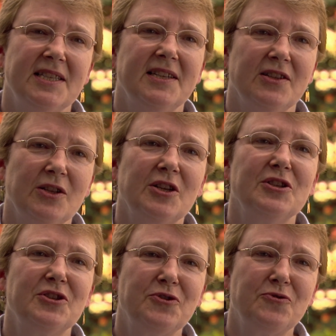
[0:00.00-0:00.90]
still
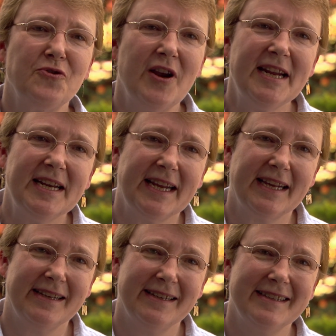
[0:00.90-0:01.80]

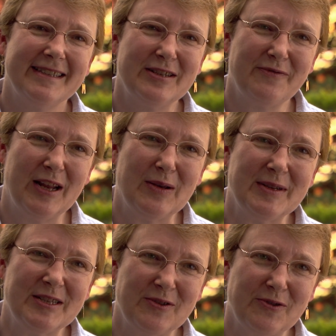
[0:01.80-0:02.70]
constraining the
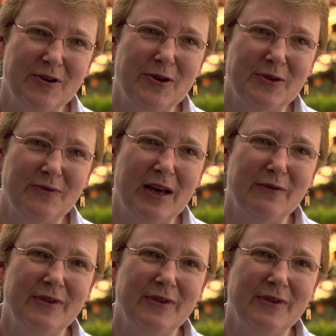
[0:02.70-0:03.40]
development and growth of that